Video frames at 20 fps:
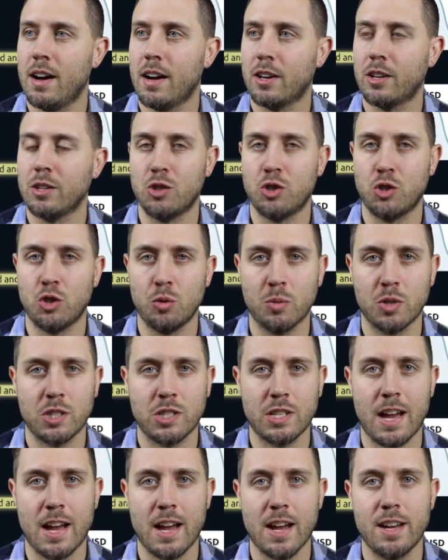consumer
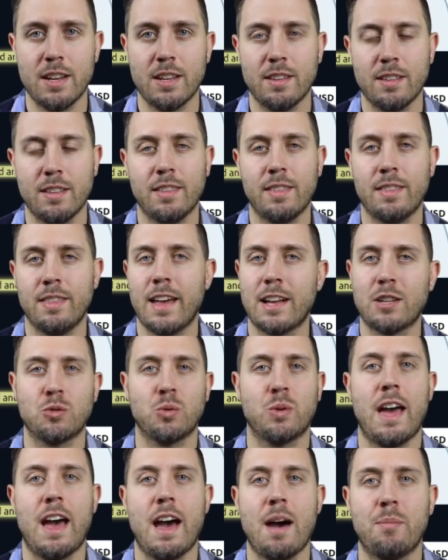side, that's
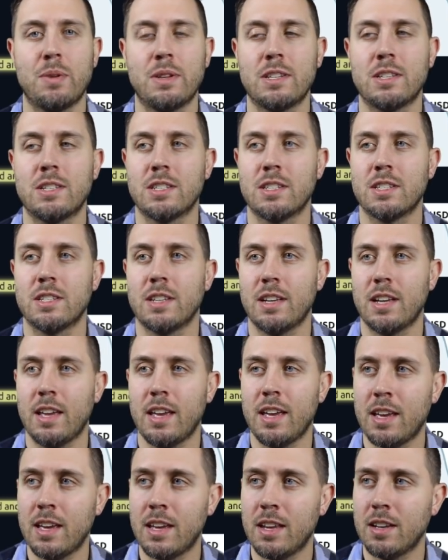what happens
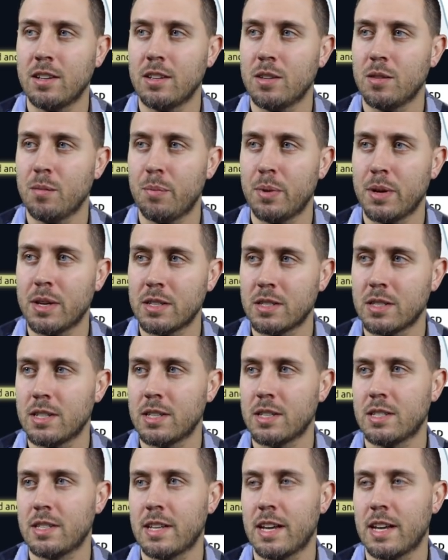in business.